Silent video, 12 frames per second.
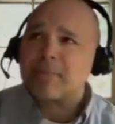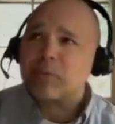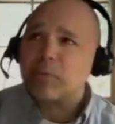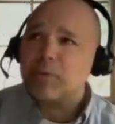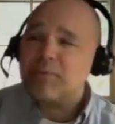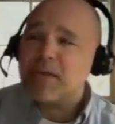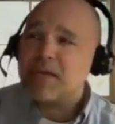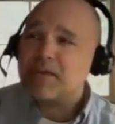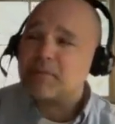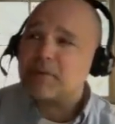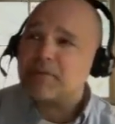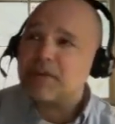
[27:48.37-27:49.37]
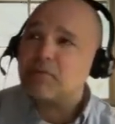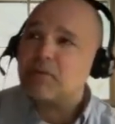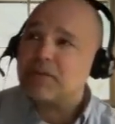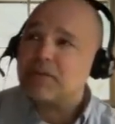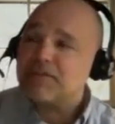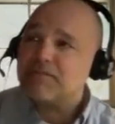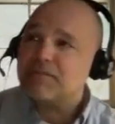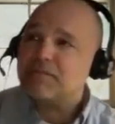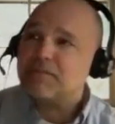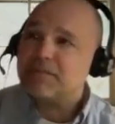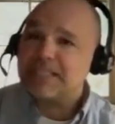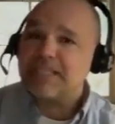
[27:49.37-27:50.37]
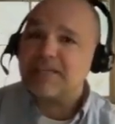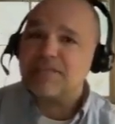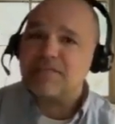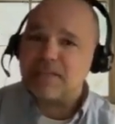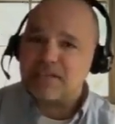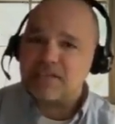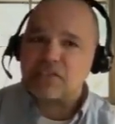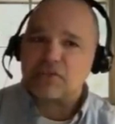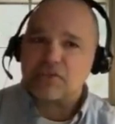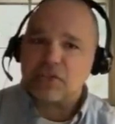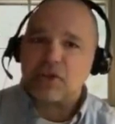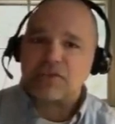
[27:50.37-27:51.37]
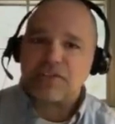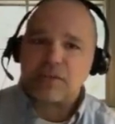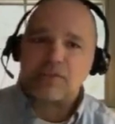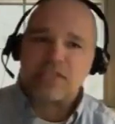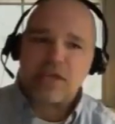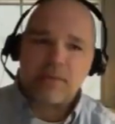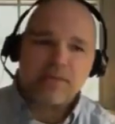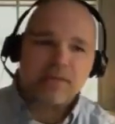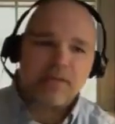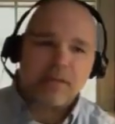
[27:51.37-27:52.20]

would make a they really believe that a certain dark thing was coming.